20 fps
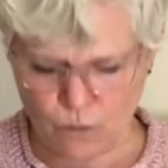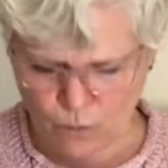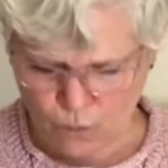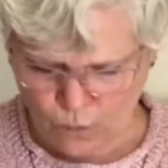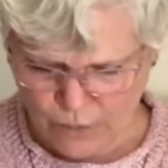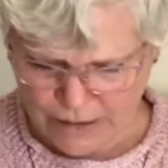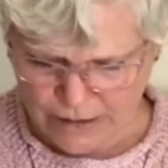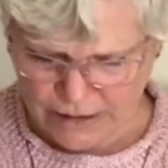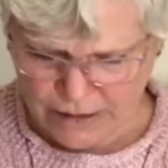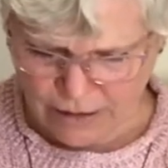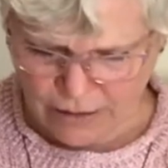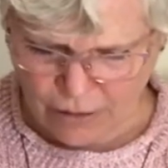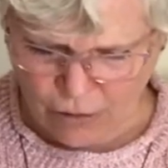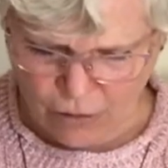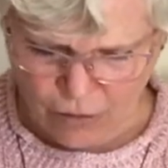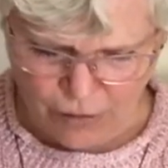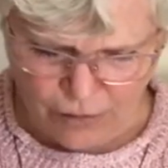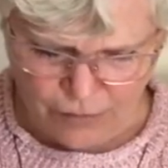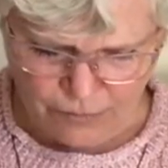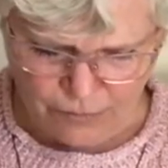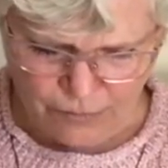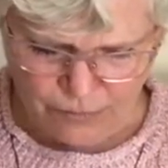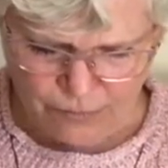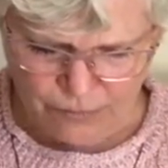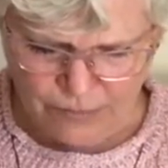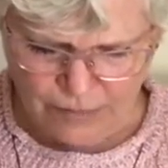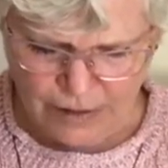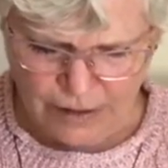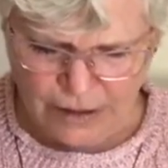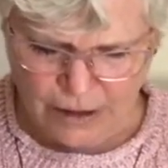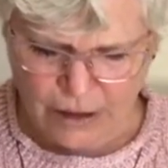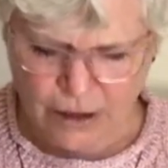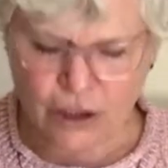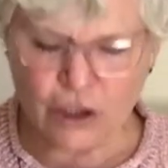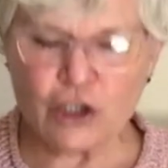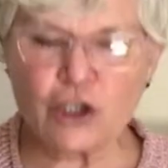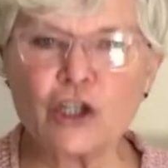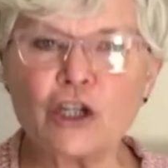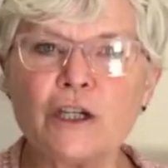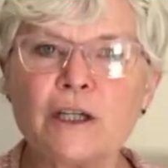went along.
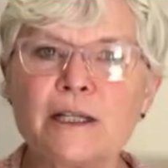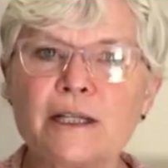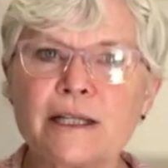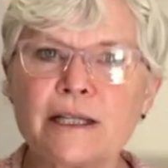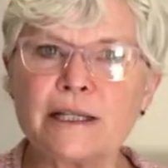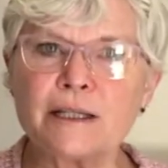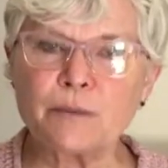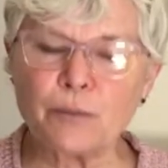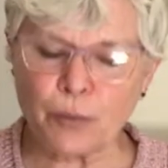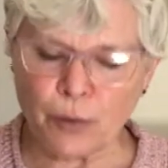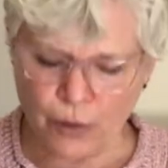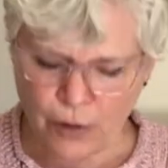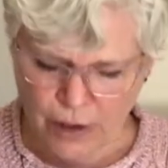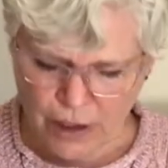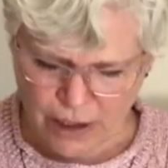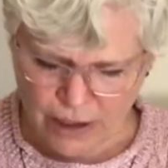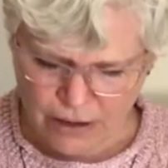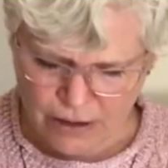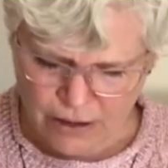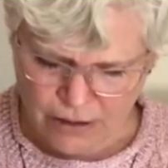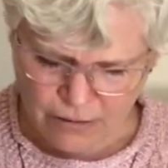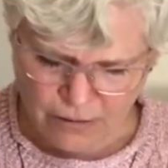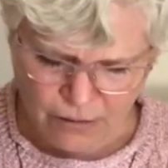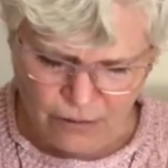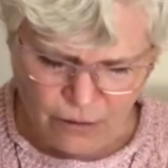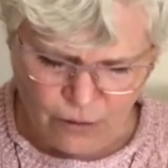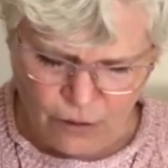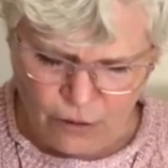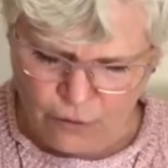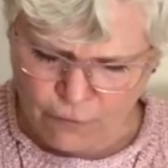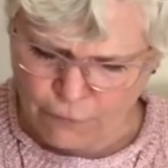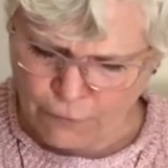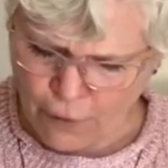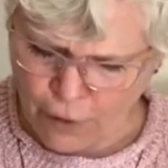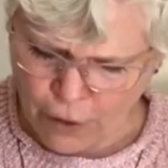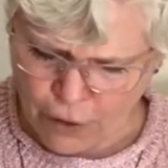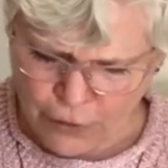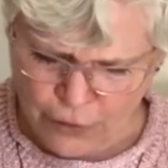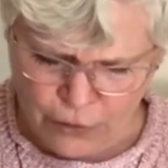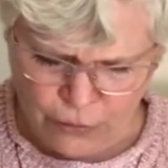Jesus prayed,
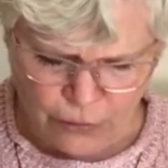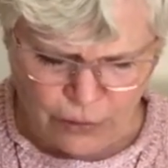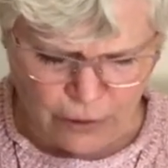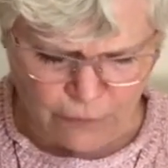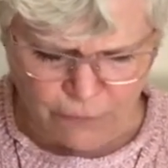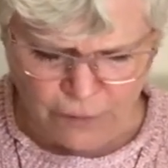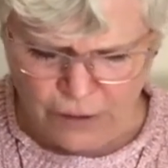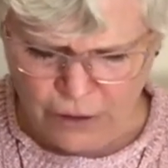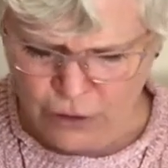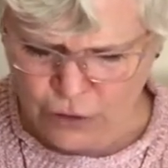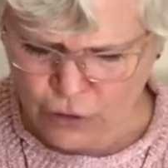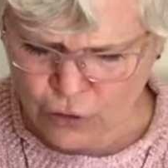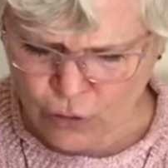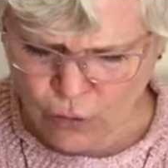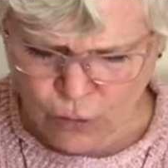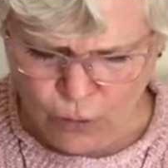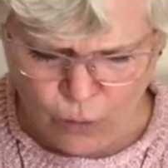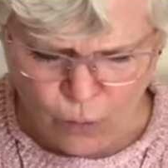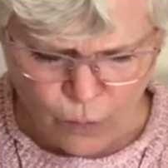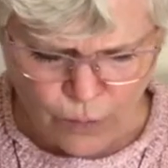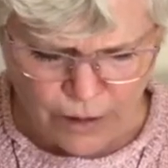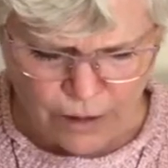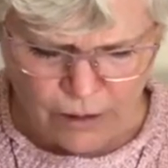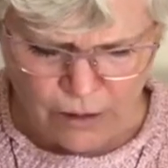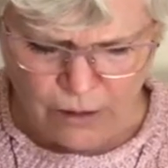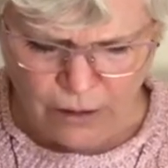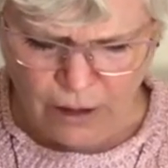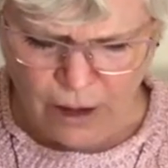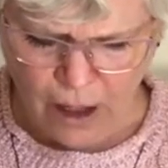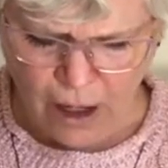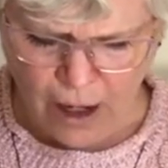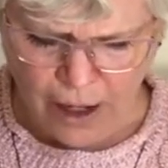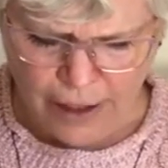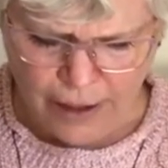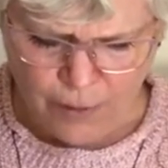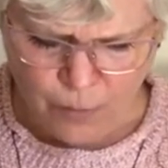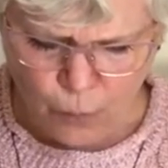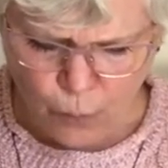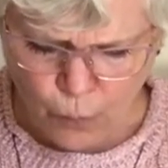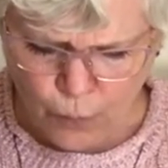"Father, if it is your will, I
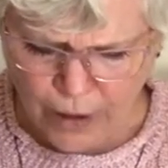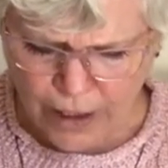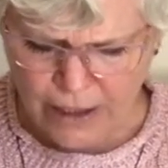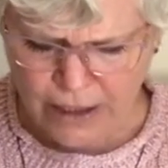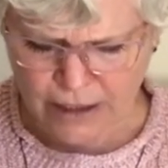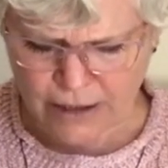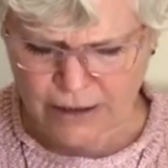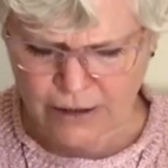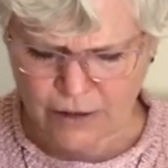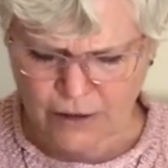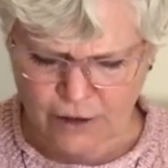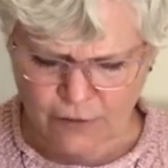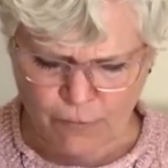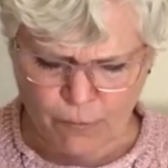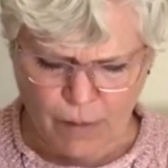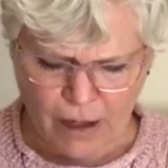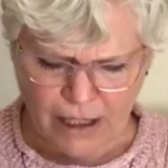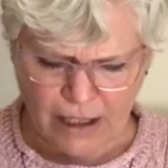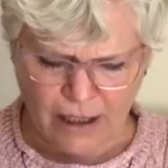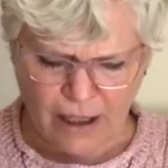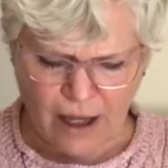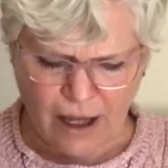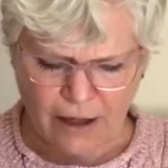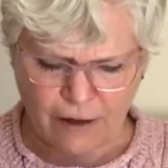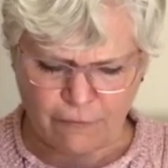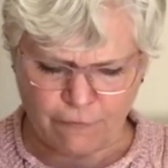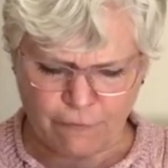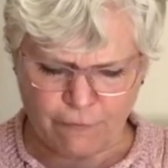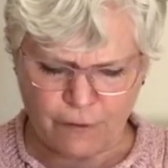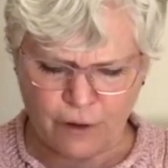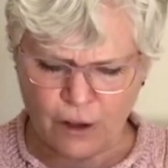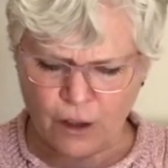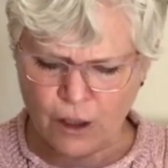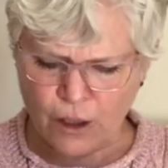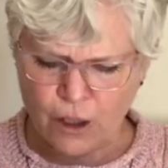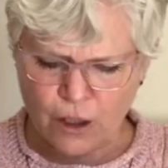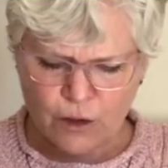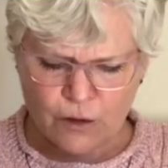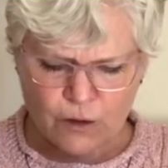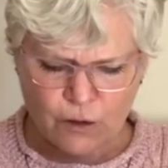am ready to give my life
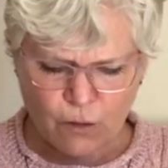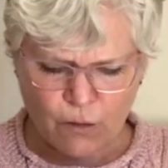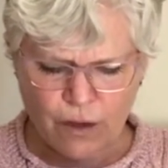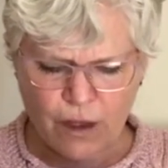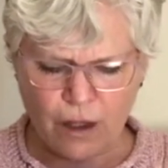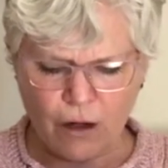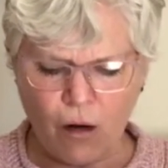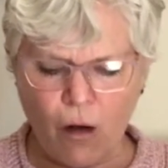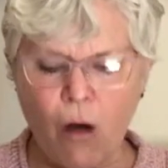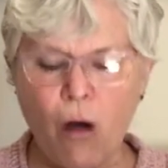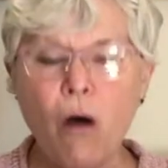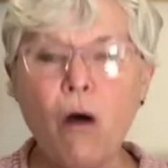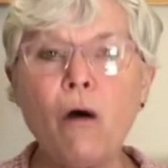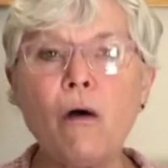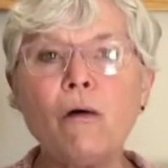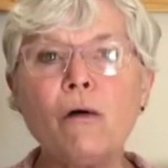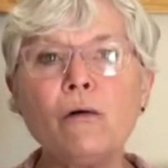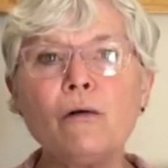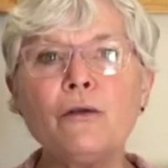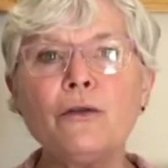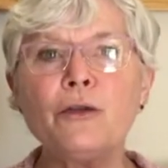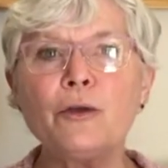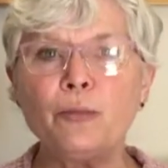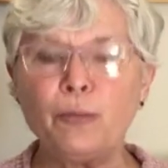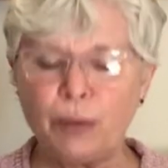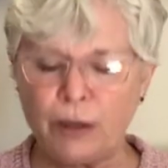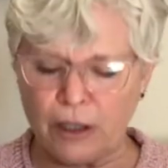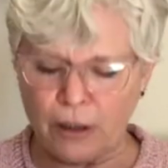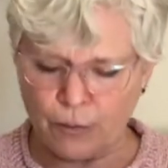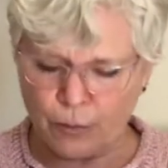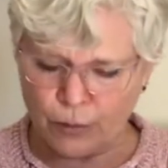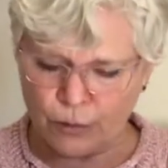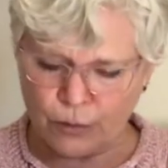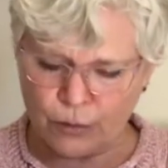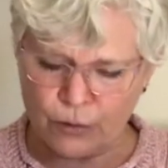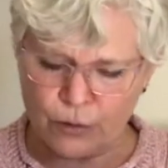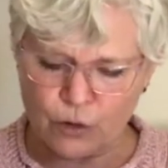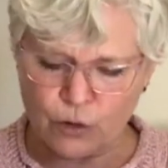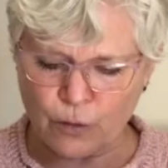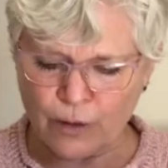so that all the people
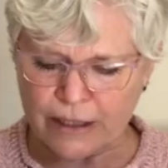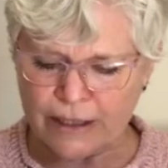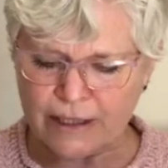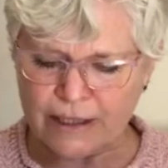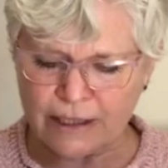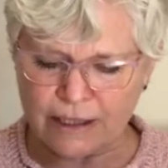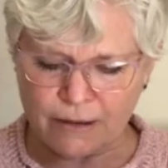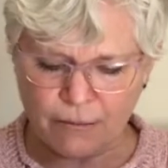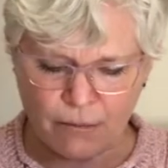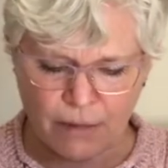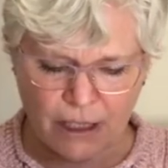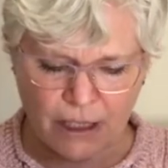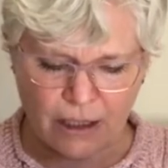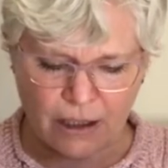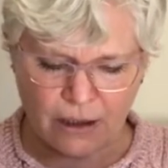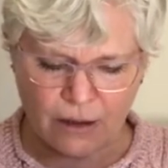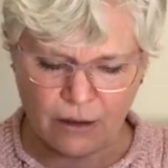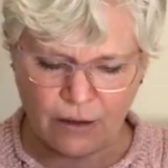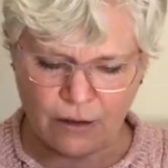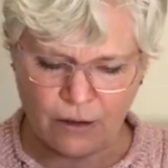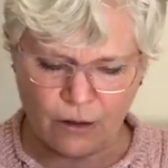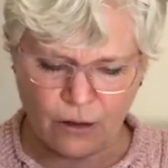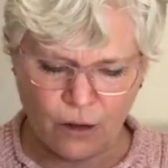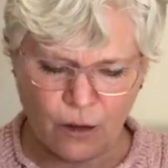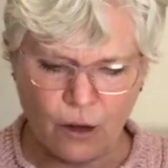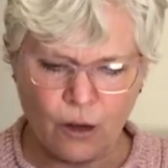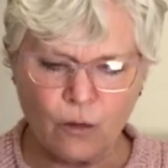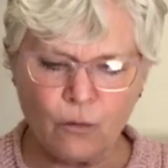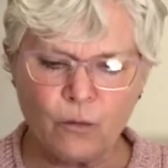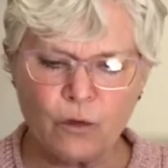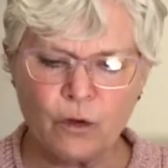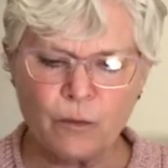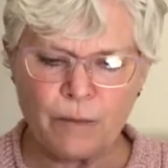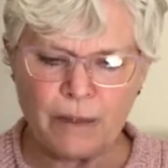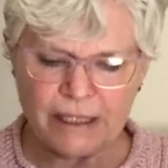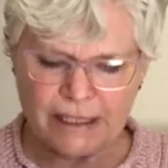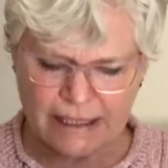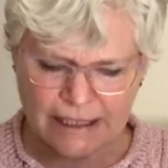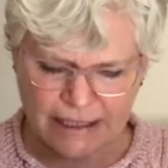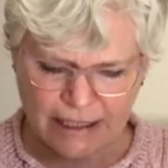who trust in me will
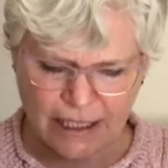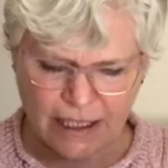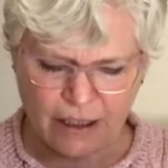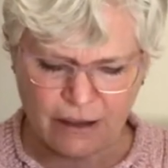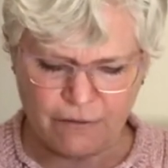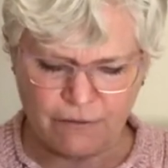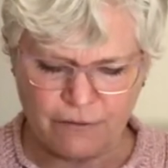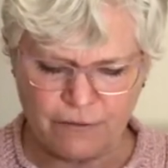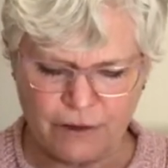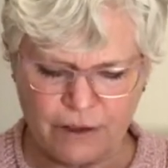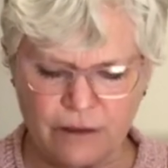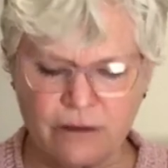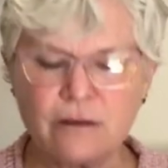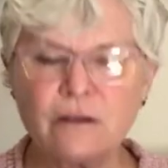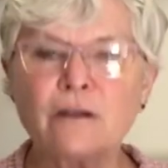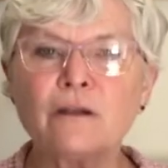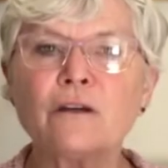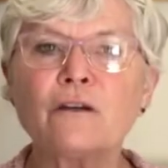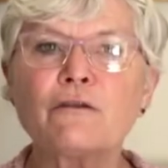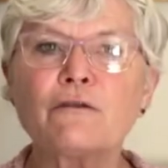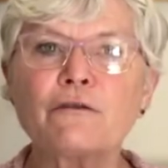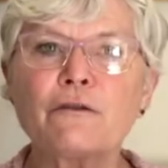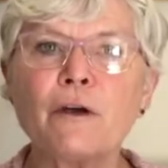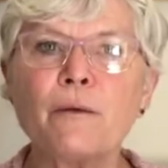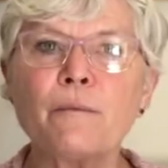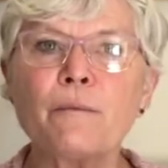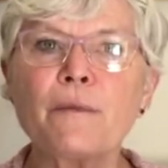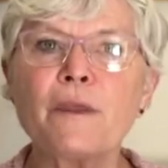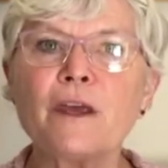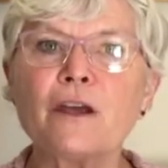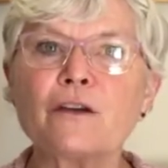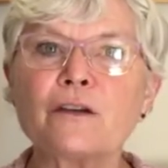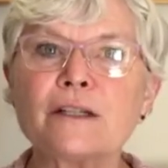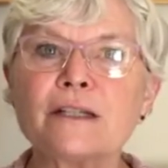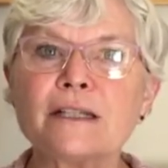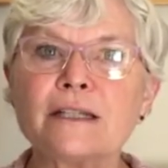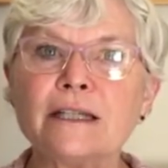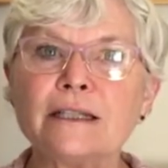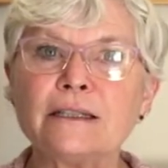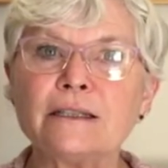be saved from their
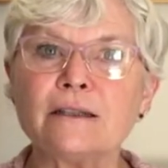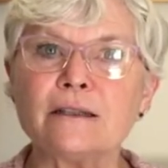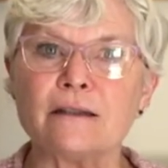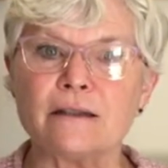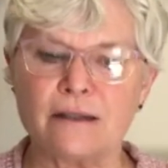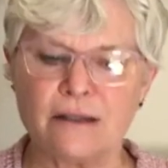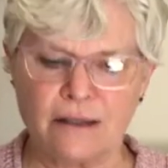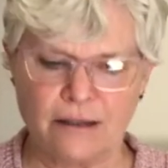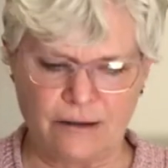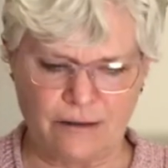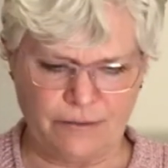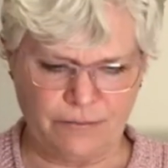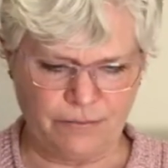sins."